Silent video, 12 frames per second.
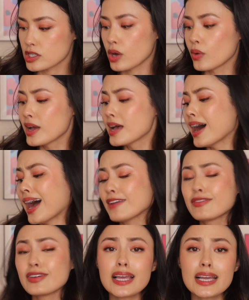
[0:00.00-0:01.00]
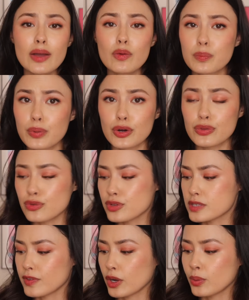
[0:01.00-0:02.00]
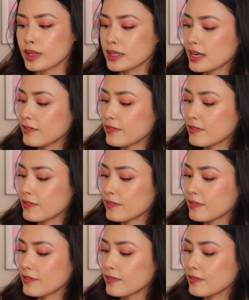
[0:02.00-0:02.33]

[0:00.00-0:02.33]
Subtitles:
So I feel like I would burn through this very quickly.